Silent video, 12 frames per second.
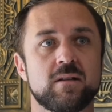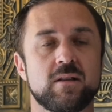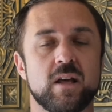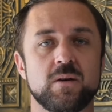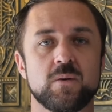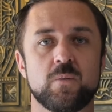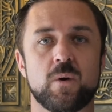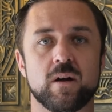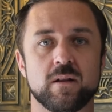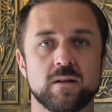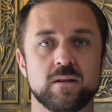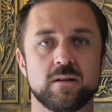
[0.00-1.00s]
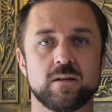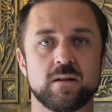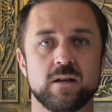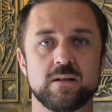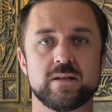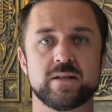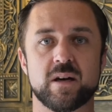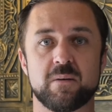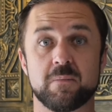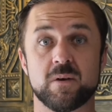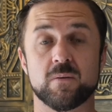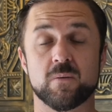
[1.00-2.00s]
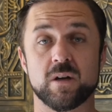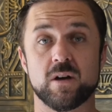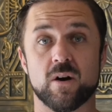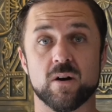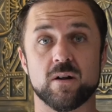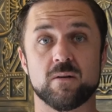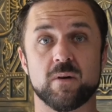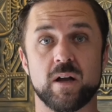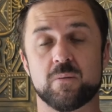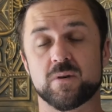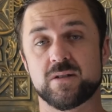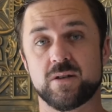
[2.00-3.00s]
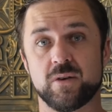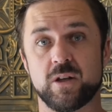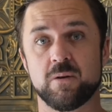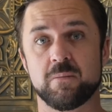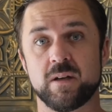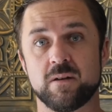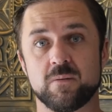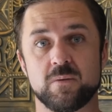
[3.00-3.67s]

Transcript: that you want in some regard, right? We're still human.